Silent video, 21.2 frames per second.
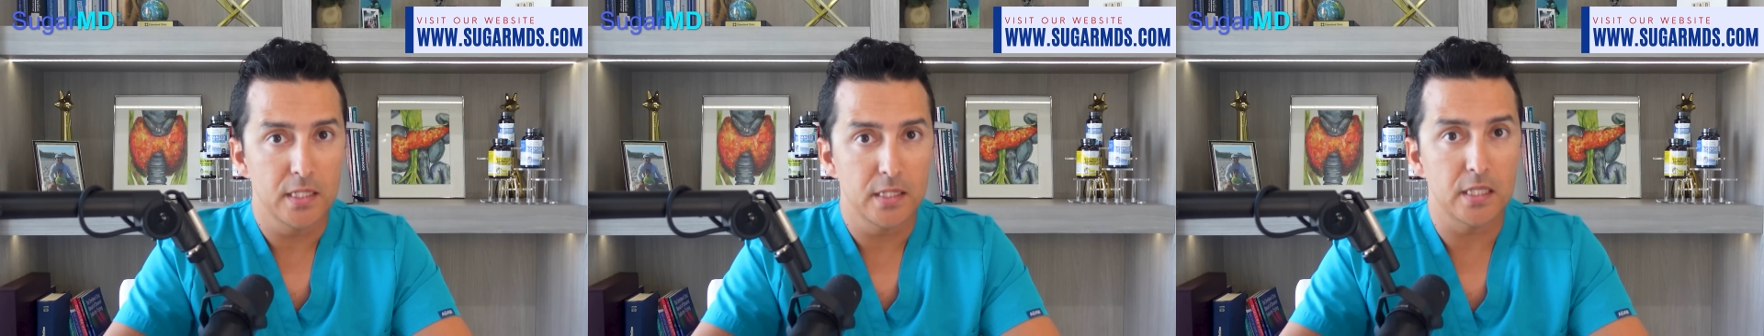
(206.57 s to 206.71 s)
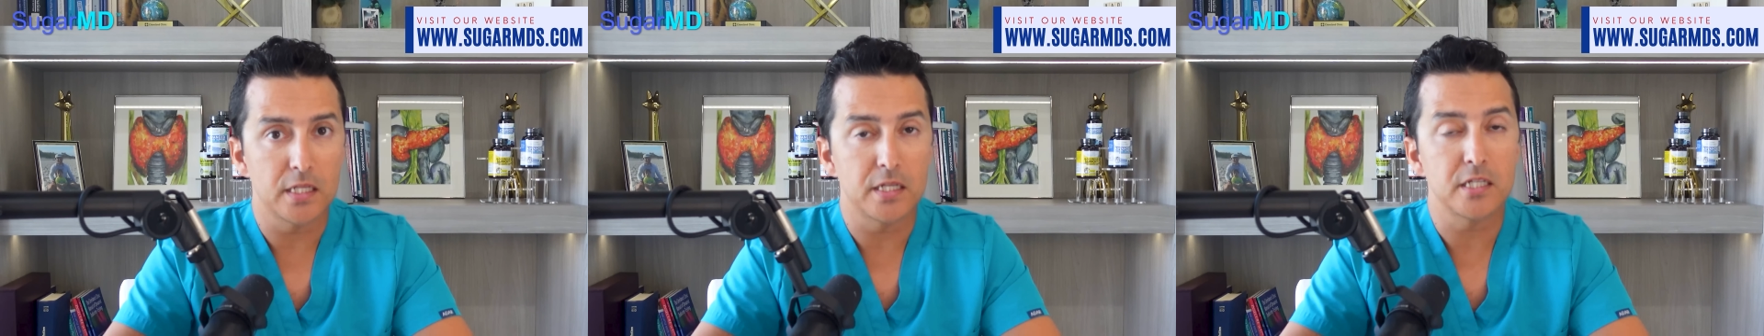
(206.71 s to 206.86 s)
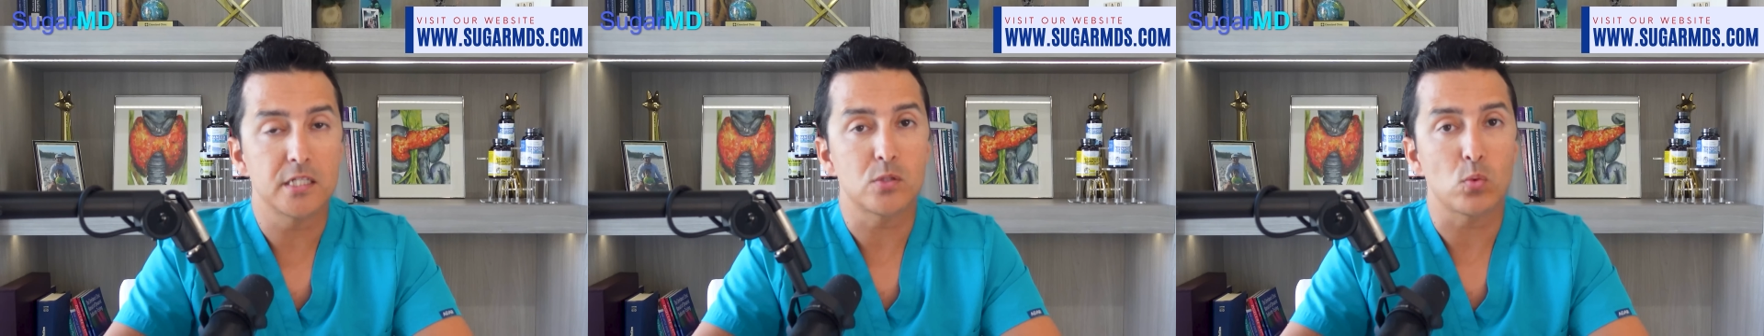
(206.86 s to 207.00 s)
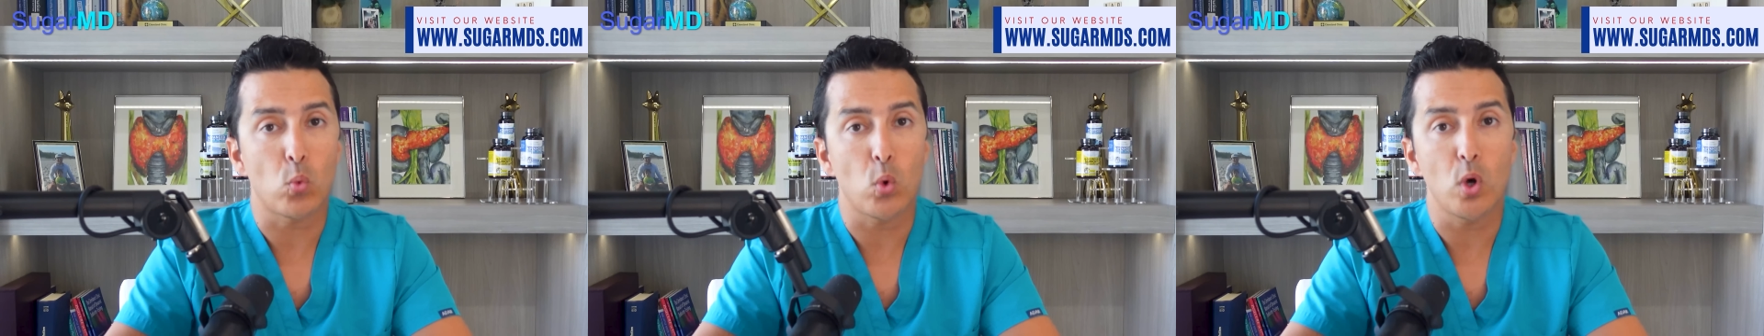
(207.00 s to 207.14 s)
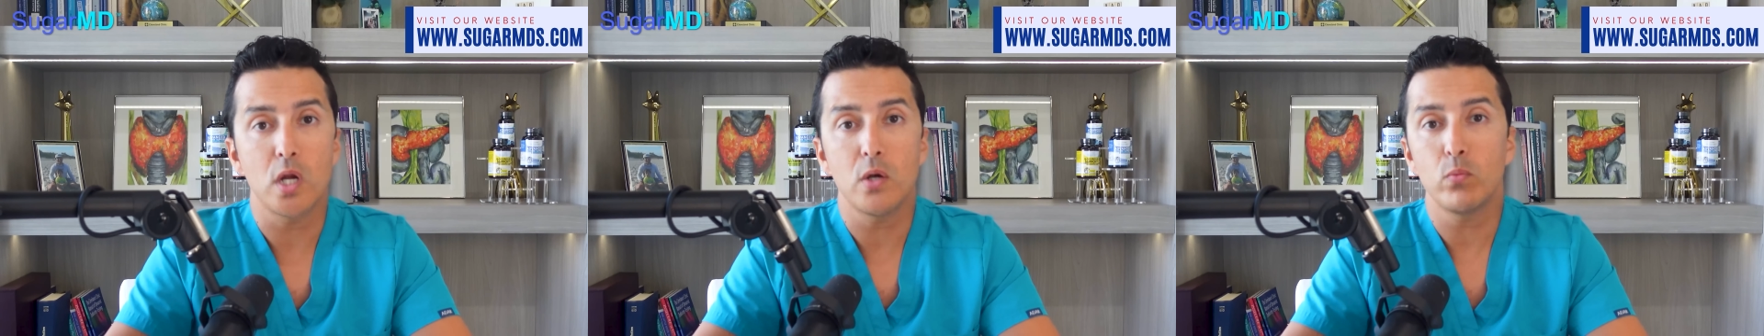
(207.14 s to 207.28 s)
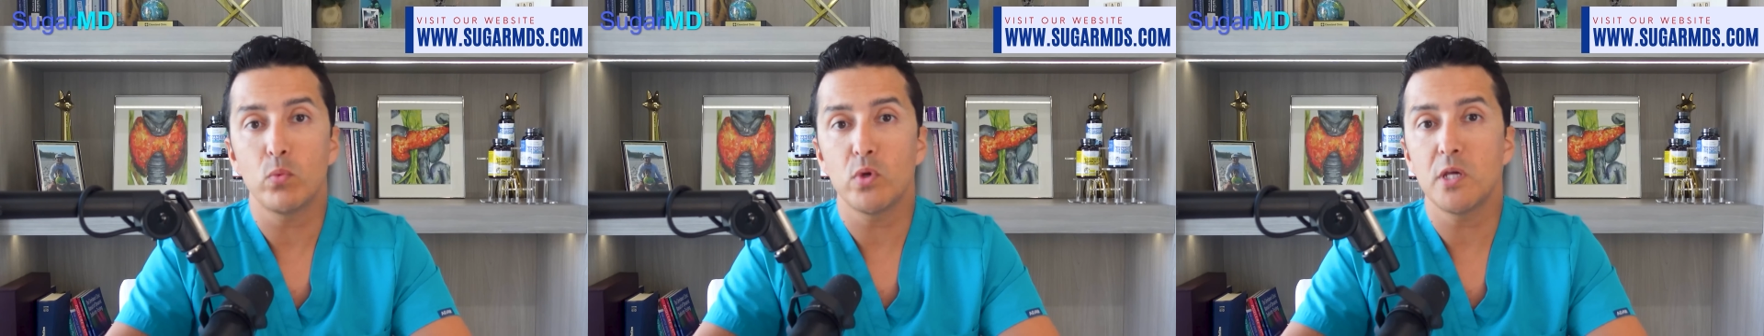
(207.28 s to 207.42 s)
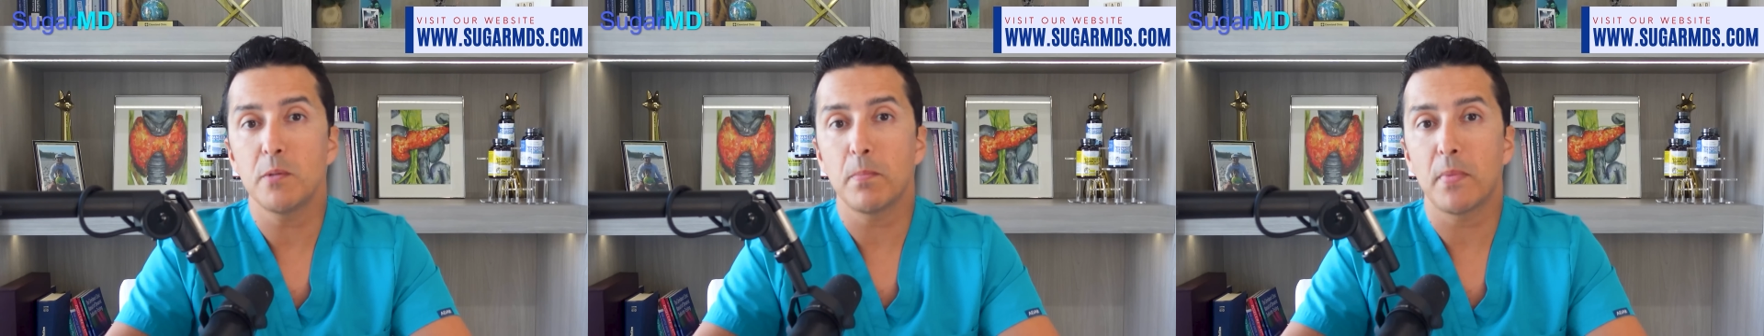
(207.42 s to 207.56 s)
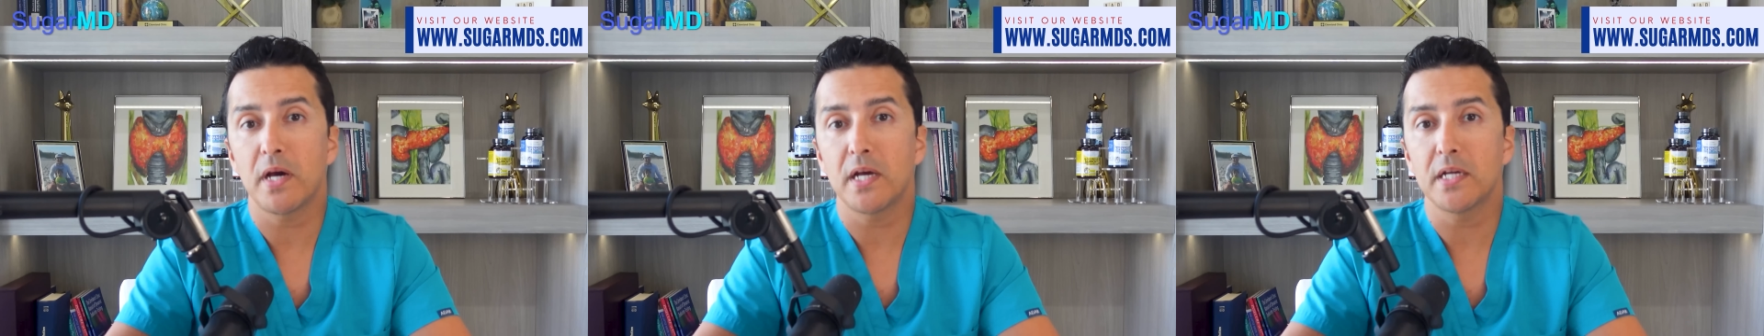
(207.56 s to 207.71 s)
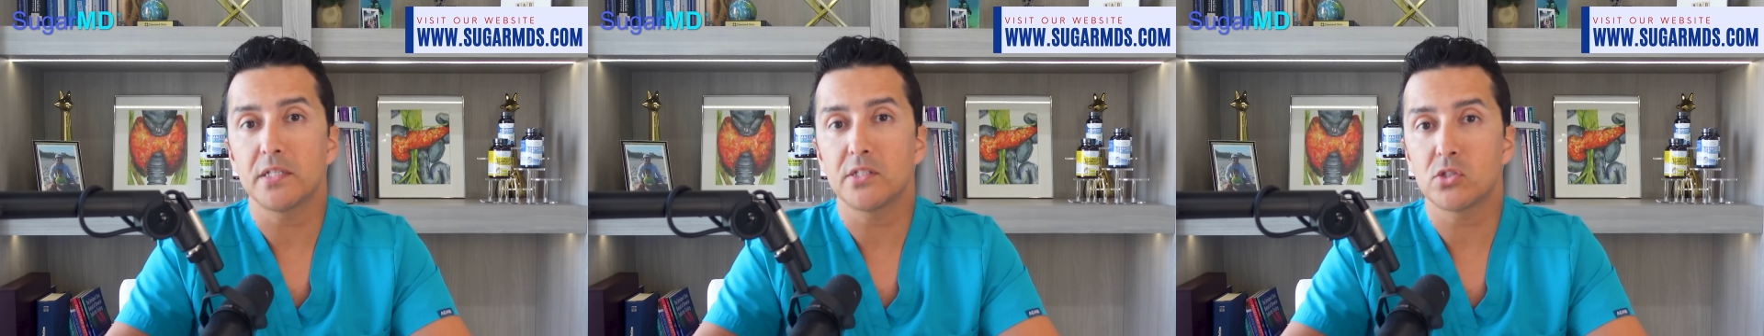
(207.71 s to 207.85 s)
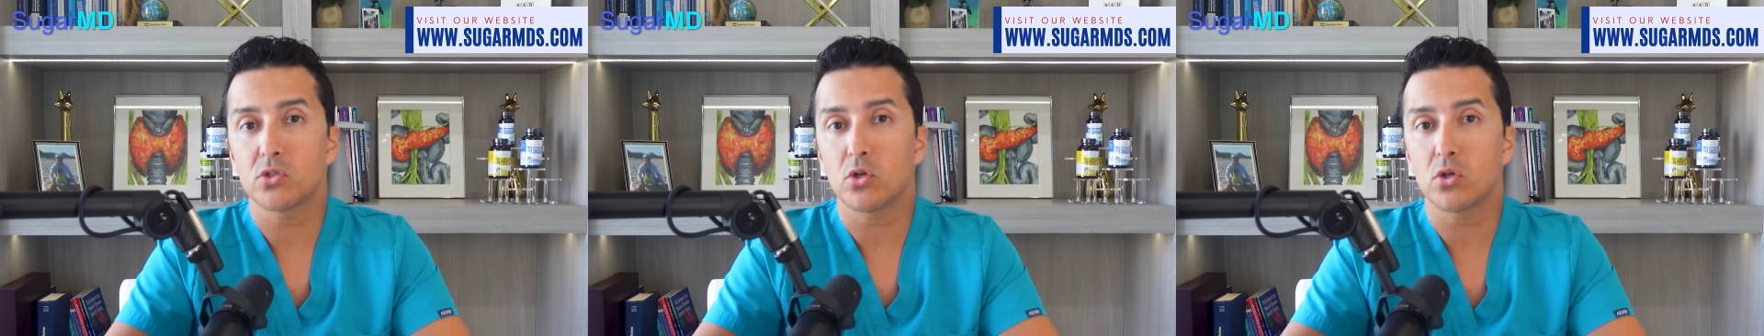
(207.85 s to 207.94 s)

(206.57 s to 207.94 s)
That is when we might